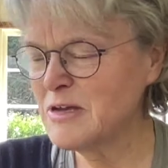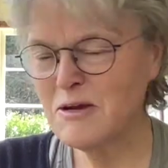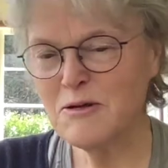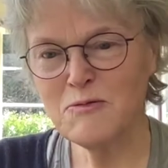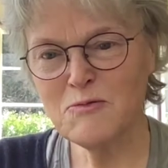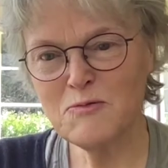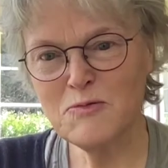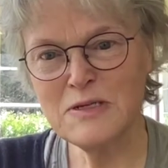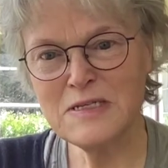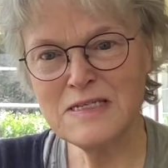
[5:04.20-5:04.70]

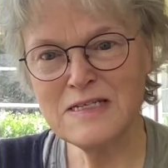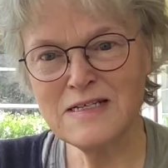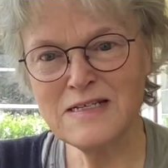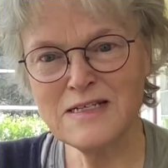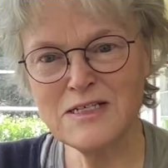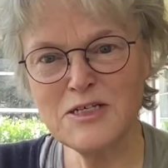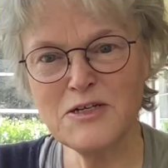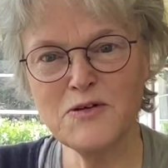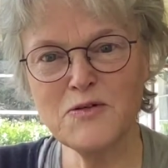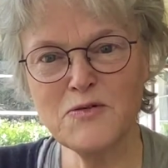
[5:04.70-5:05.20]
out recently
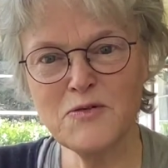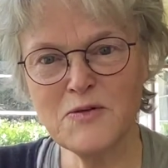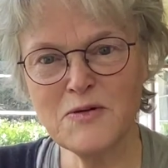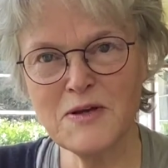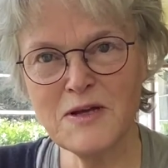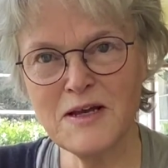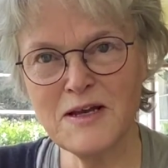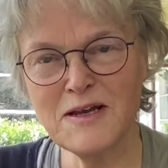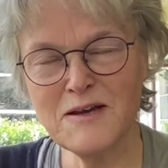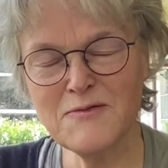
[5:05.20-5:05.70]
too,
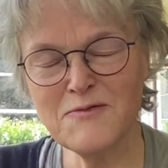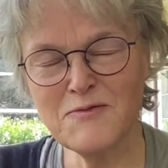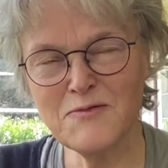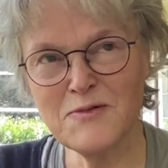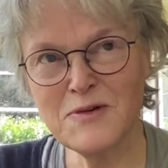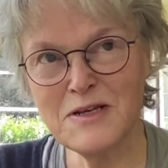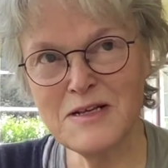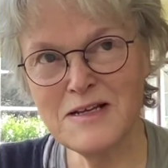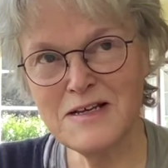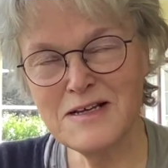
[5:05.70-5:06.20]

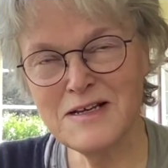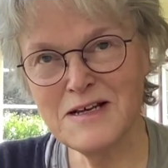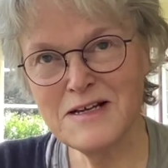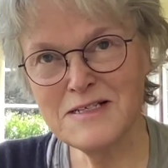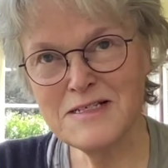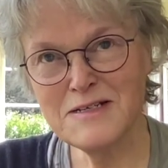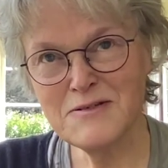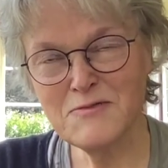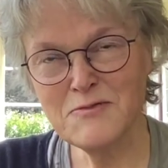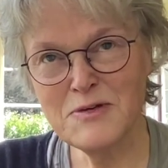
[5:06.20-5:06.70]

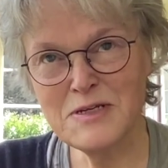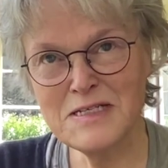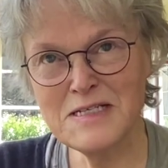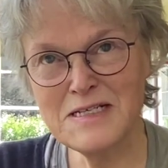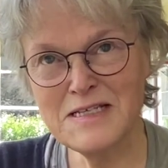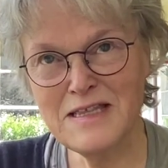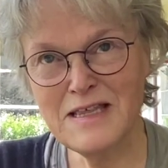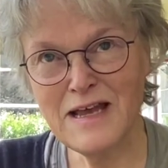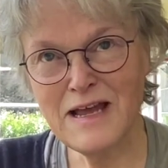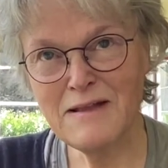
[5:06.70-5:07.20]

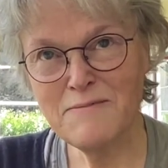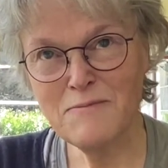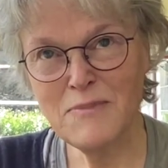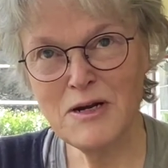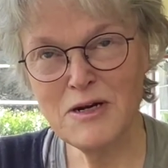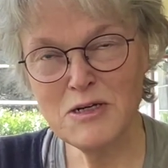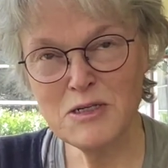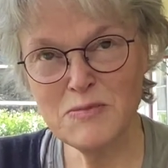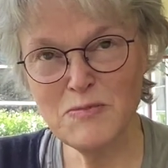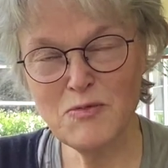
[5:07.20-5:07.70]
redid that
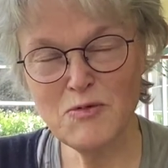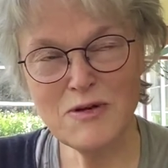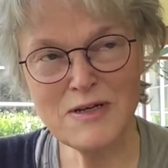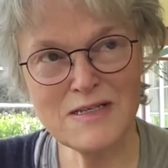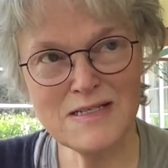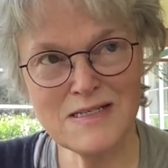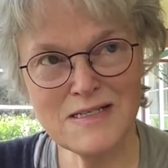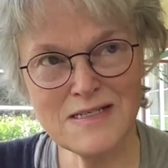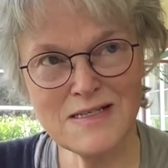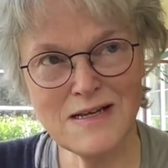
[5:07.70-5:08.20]

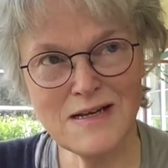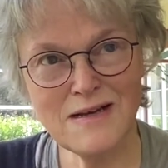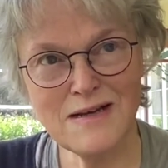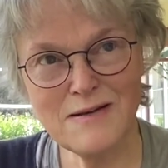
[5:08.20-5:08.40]
Myers-Briggs